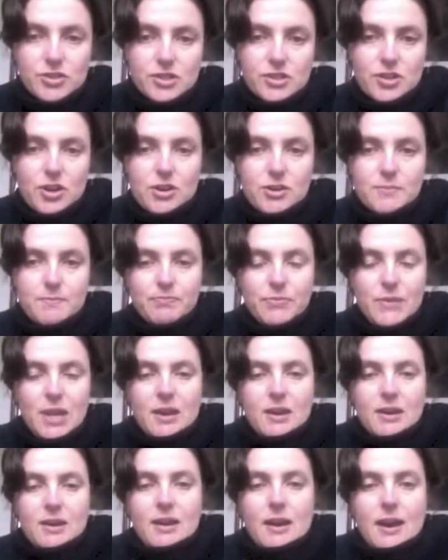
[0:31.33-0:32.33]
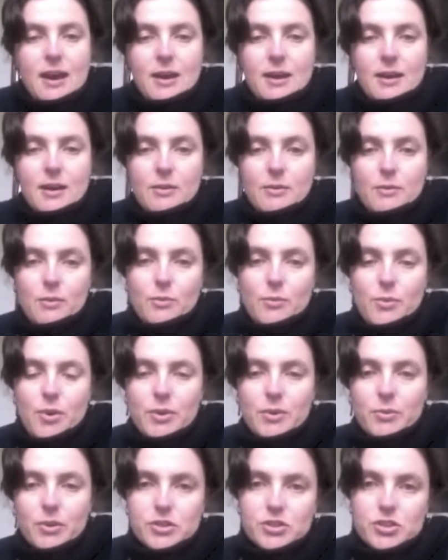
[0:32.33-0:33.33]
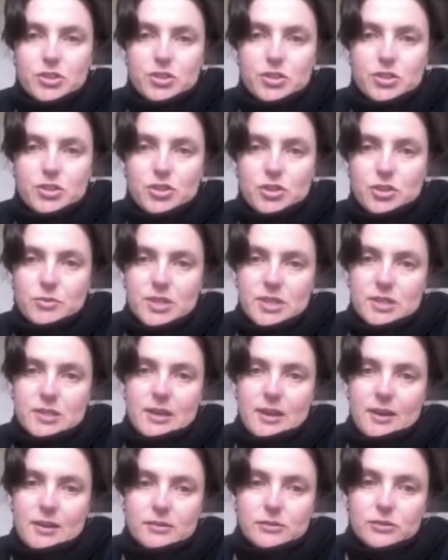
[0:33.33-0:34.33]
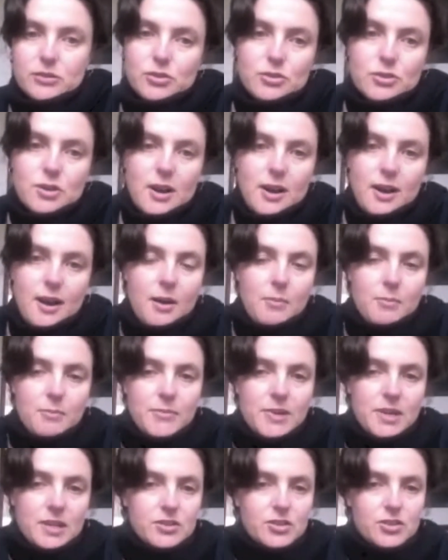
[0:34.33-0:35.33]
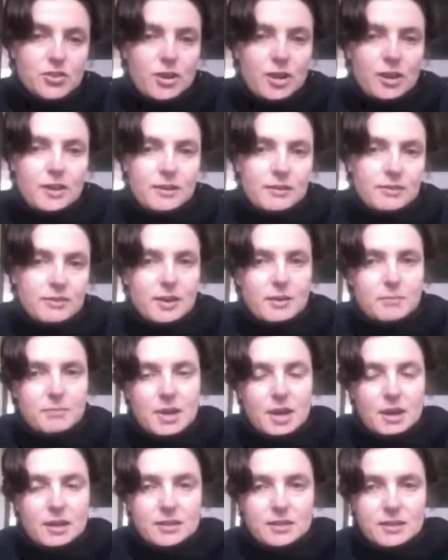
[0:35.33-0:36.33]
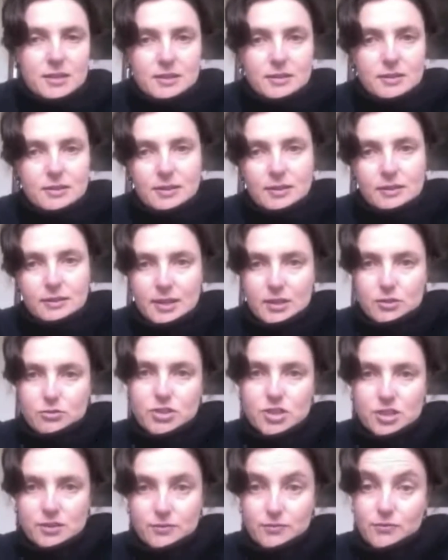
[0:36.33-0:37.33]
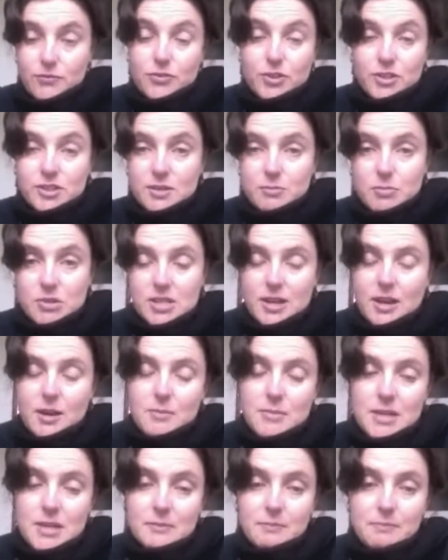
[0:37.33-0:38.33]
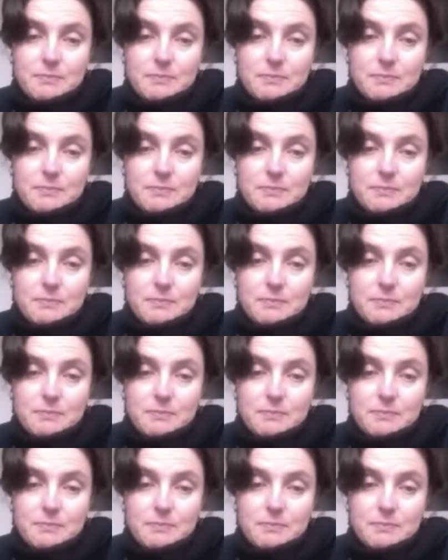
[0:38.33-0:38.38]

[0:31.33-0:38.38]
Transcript: So, uh, what we wanted to do was to get a law up in Australia that made it illegal to, for timber to come